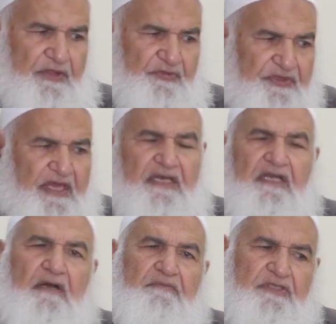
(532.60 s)
Then
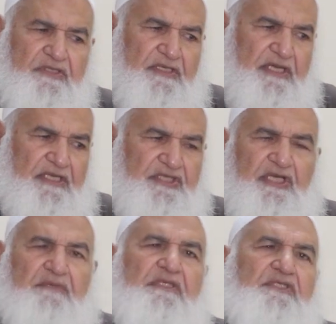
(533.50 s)
comes a
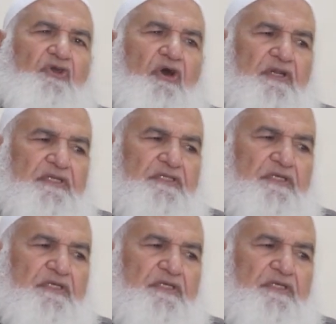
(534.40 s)
German scholar,